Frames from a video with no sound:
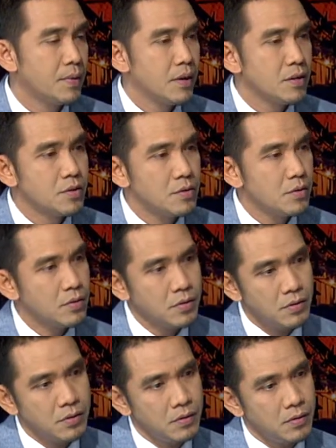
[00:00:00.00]

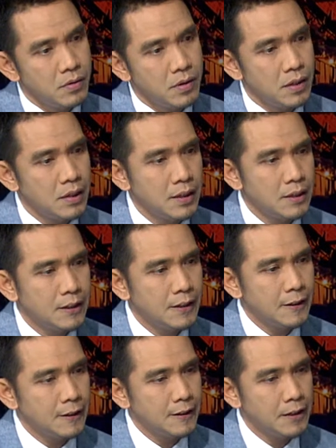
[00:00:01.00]
So
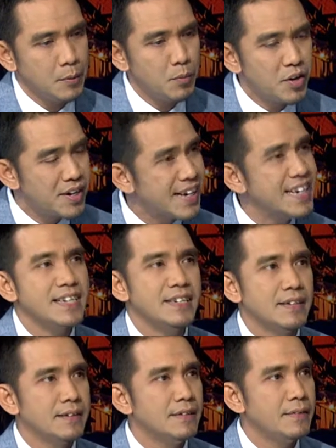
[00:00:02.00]

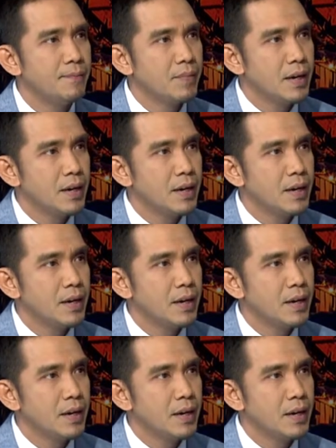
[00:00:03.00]
moderation